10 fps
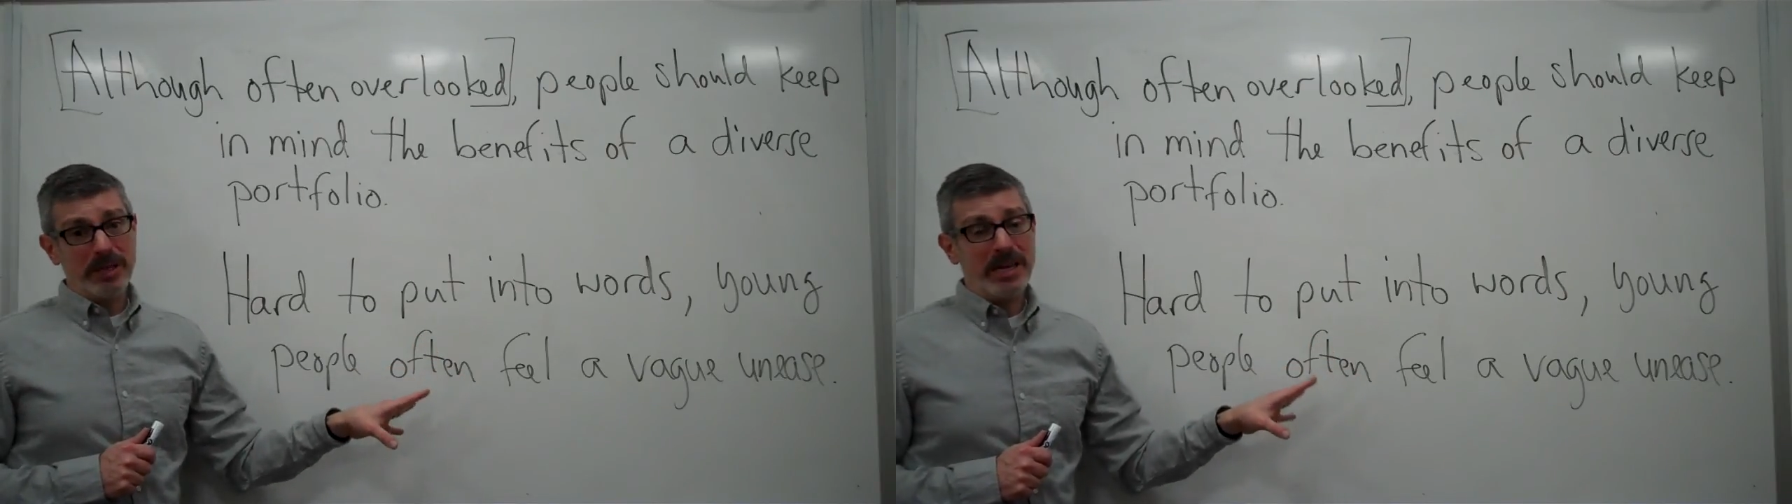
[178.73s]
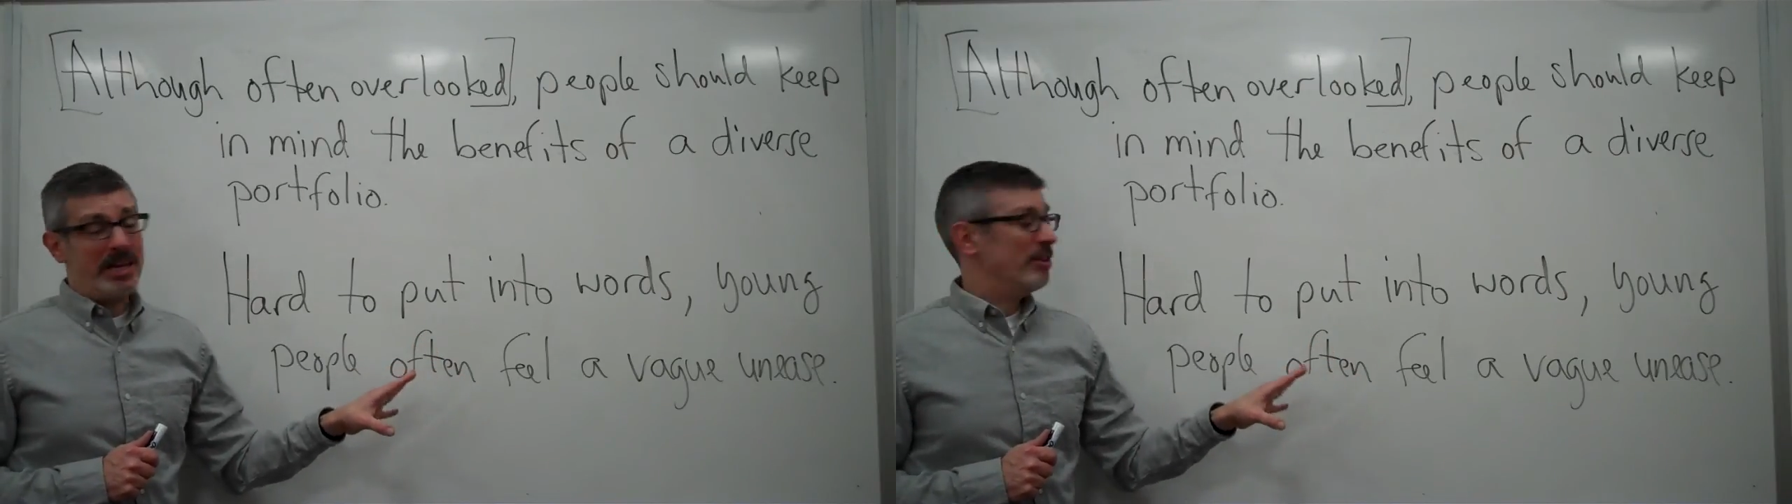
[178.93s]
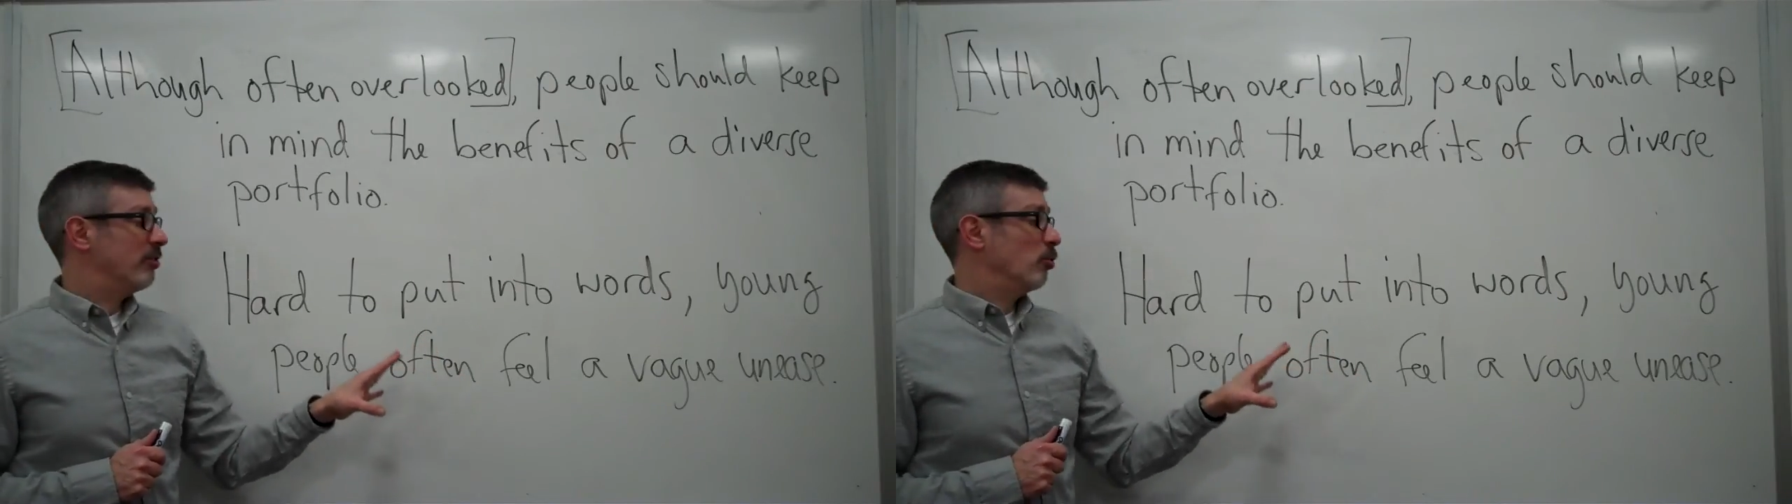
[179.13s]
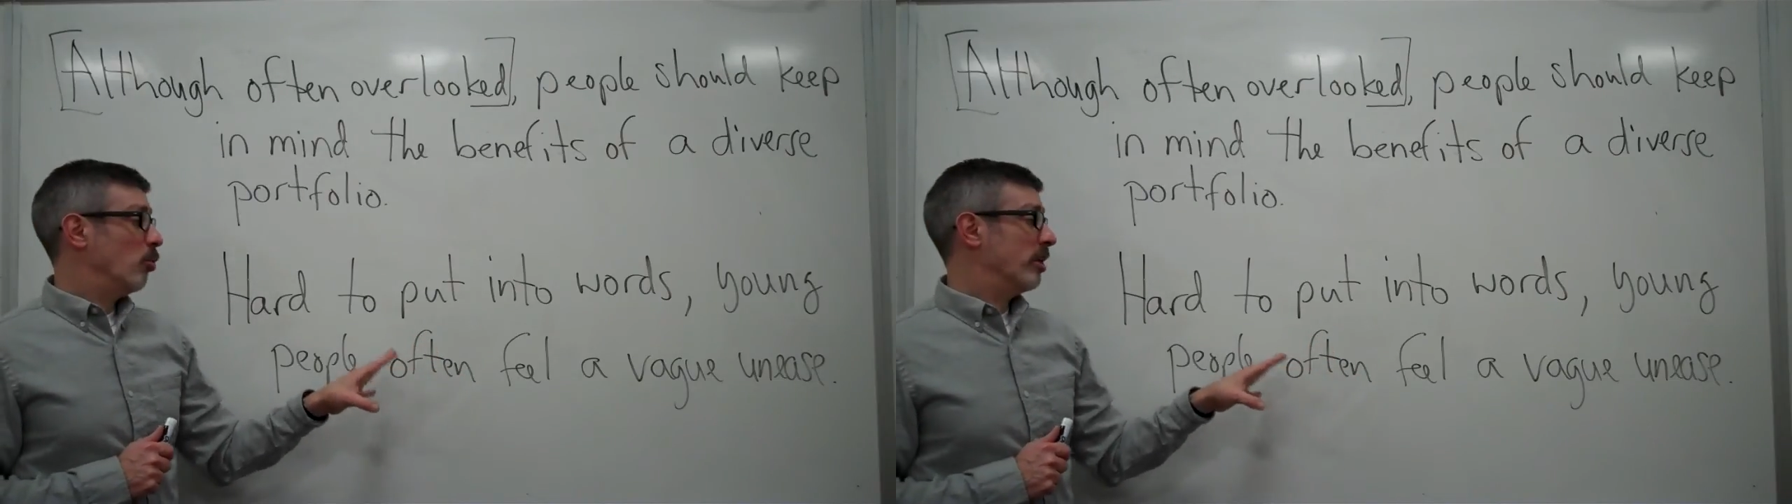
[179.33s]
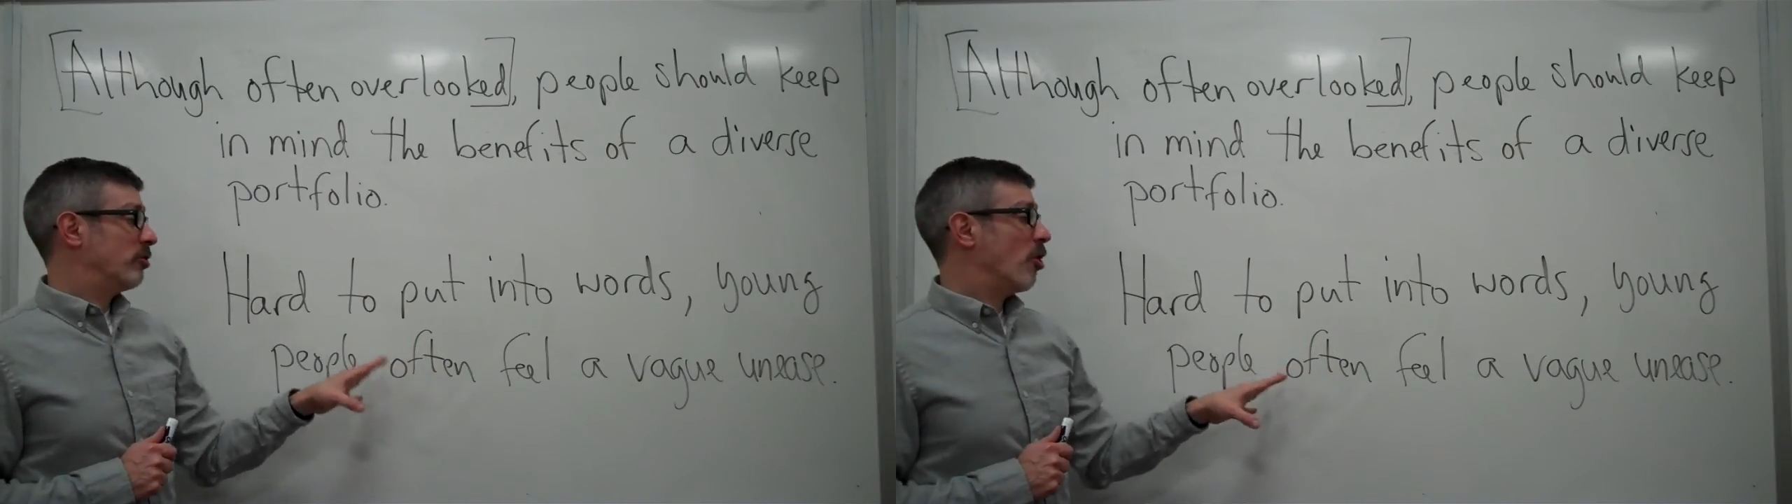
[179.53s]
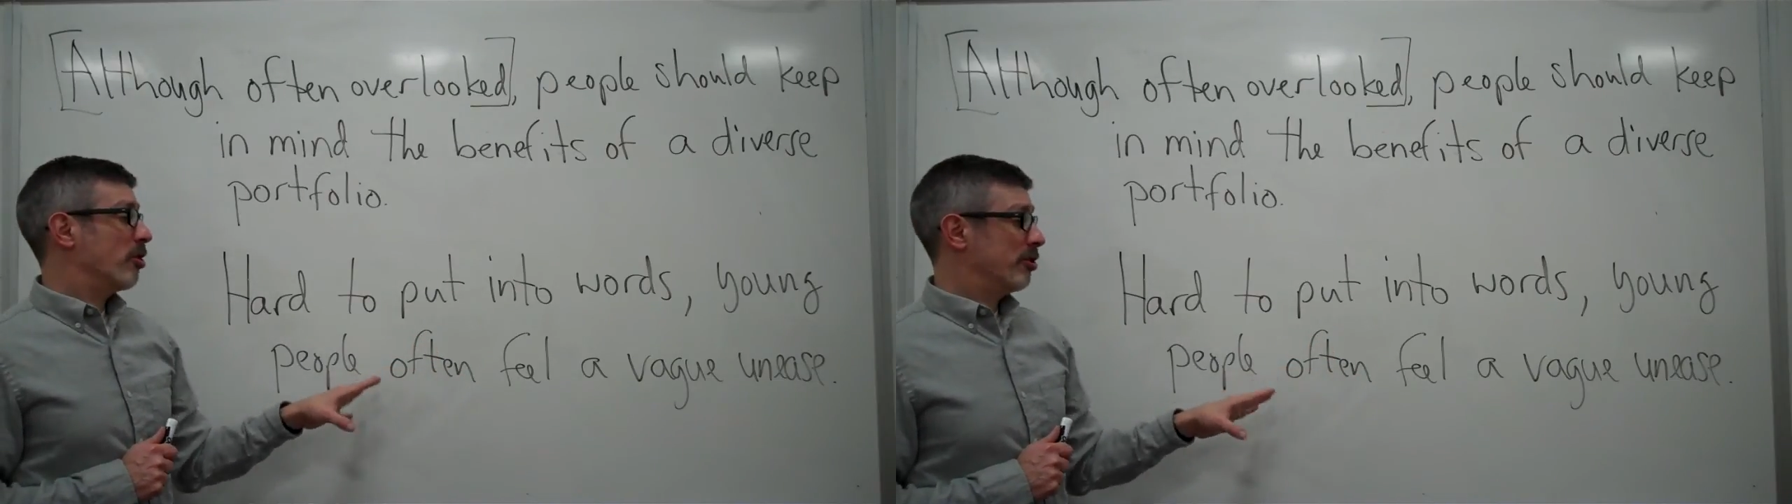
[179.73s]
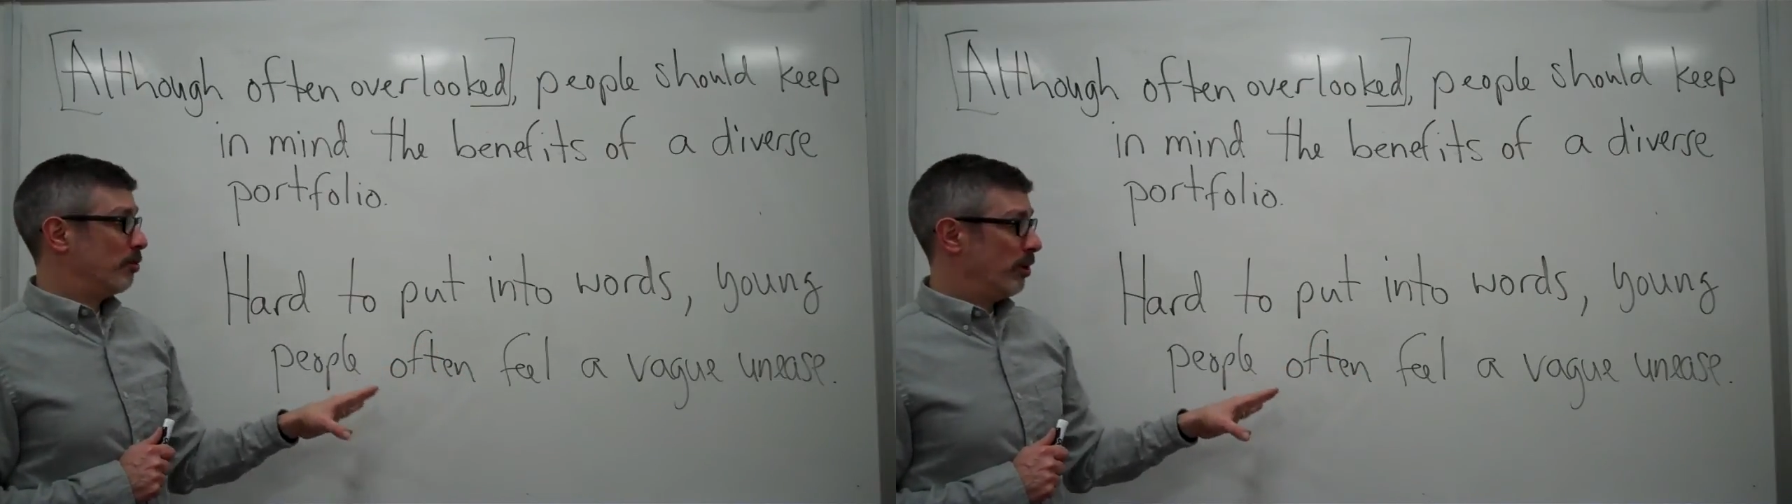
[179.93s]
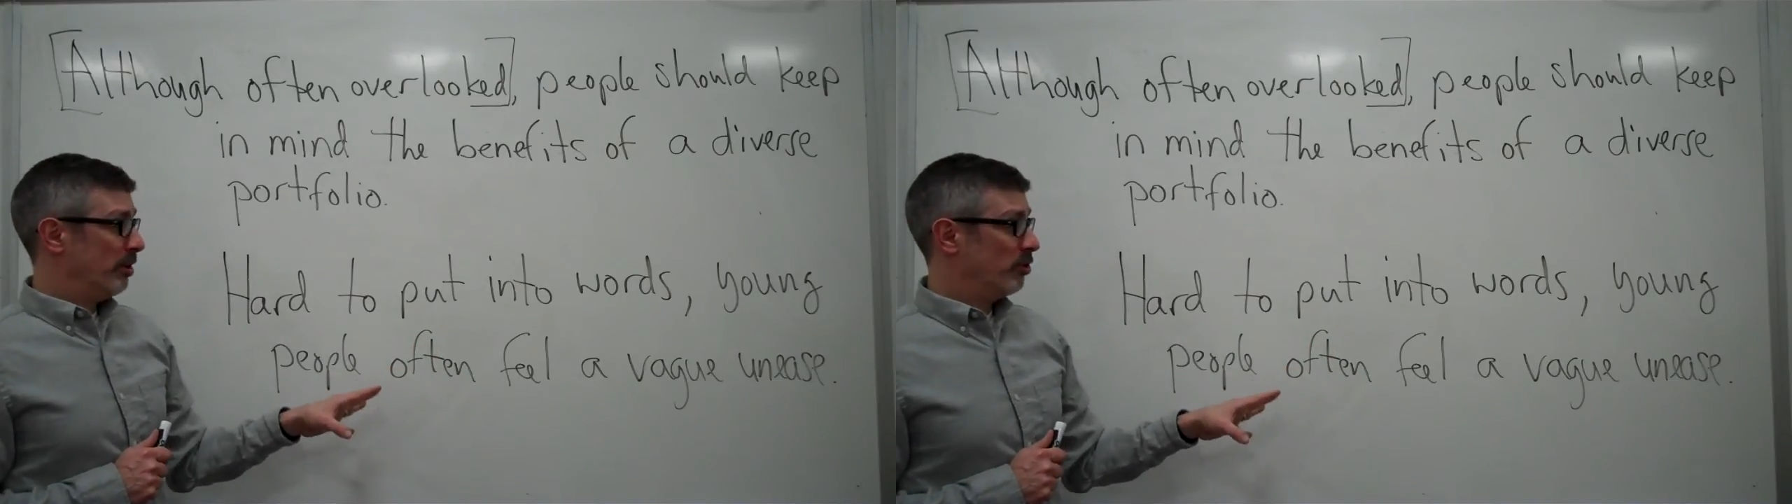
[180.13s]
is what's hard to
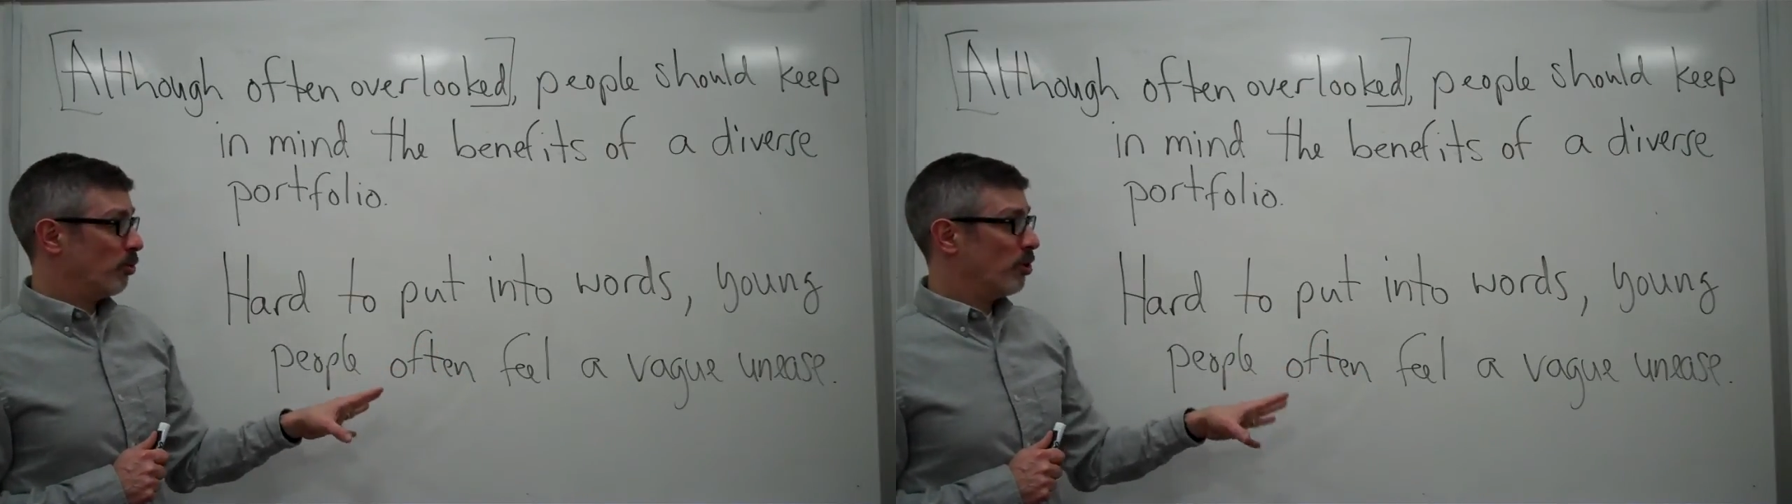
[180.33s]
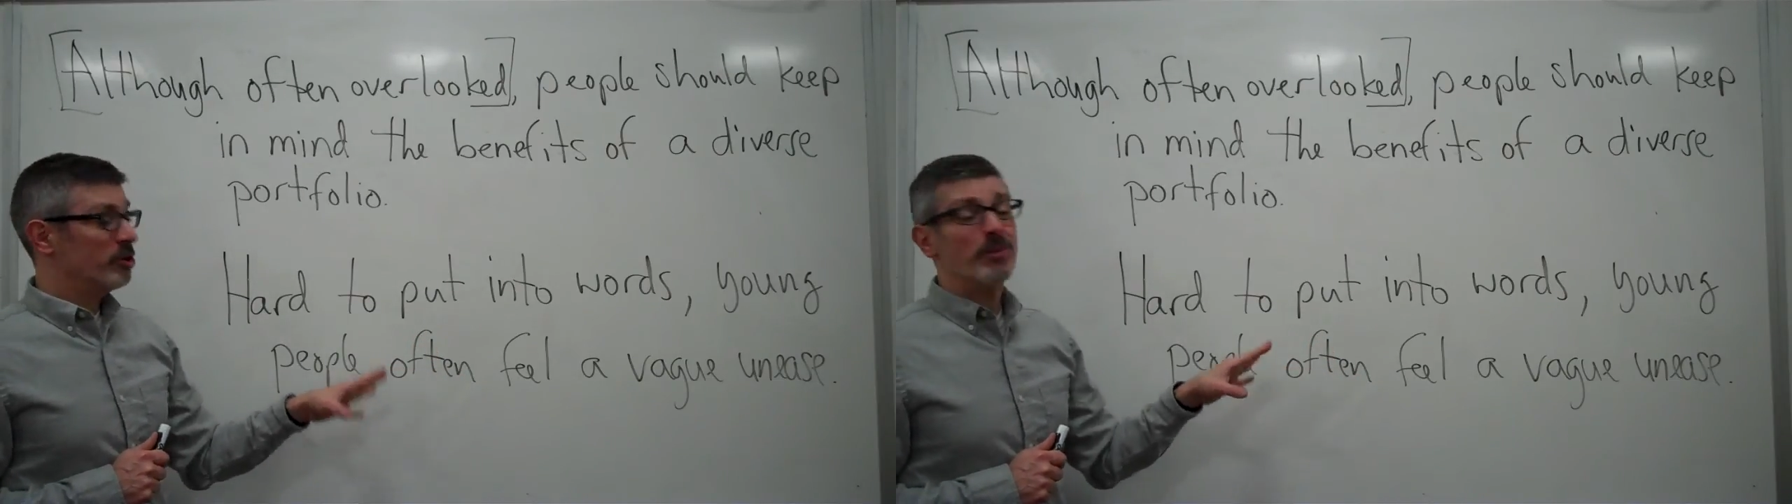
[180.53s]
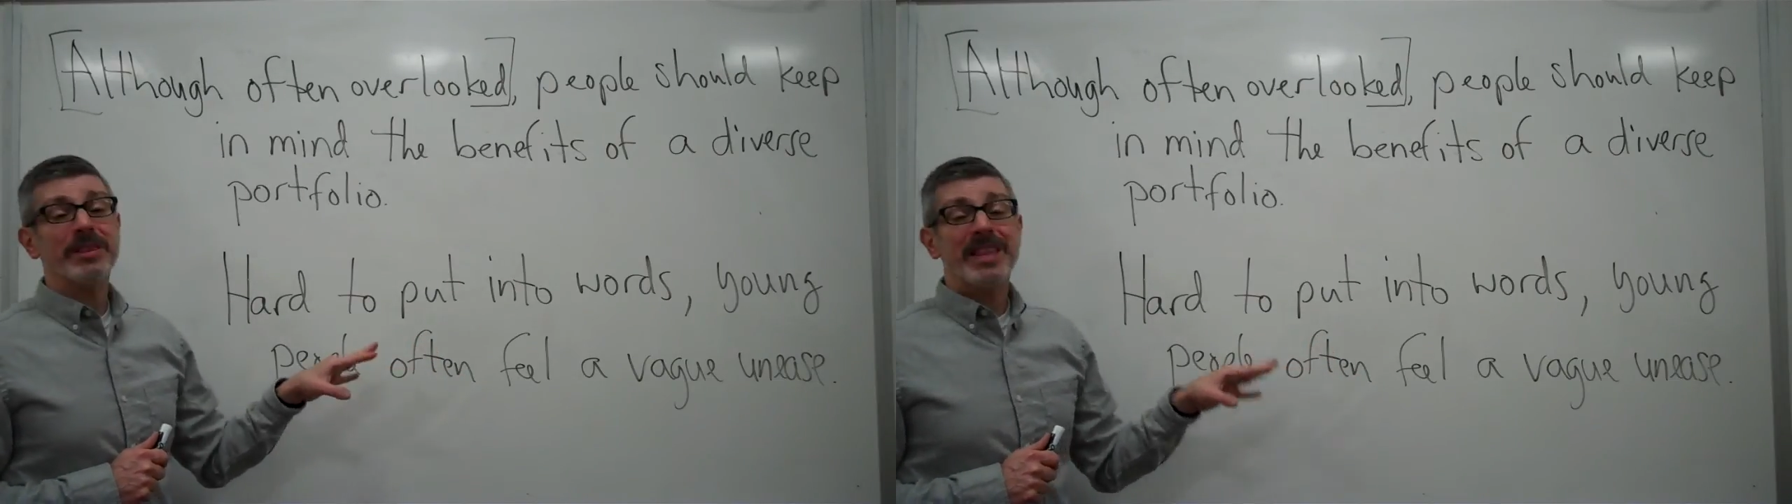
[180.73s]
put into words, but